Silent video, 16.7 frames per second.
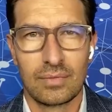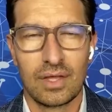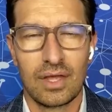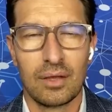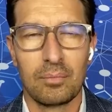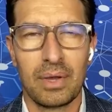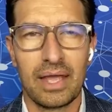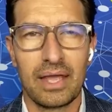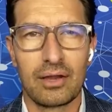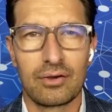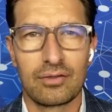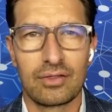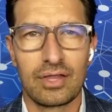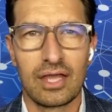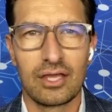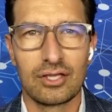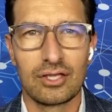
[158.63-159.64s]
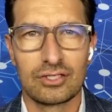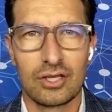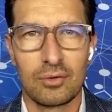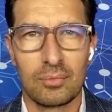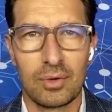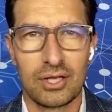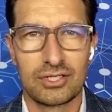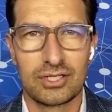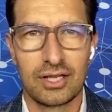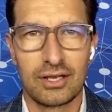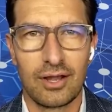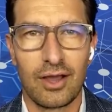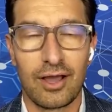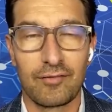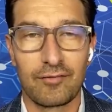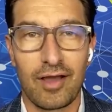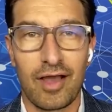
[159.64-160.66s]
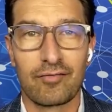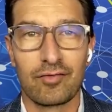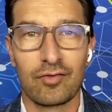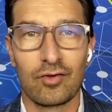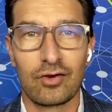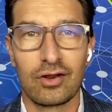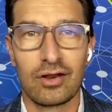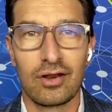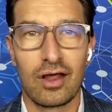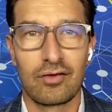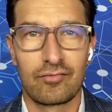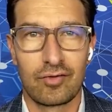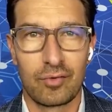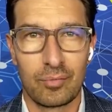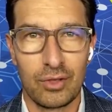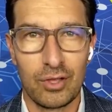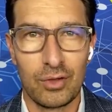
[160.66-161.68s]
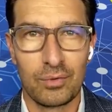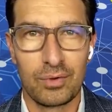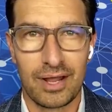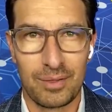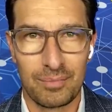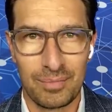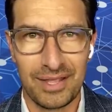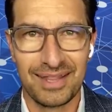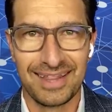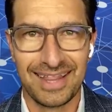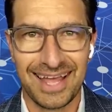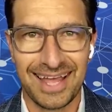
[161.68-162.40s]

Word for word: Yeah, Mayor, thank you so much. You know, I've, I've learned a lot from you, and I mean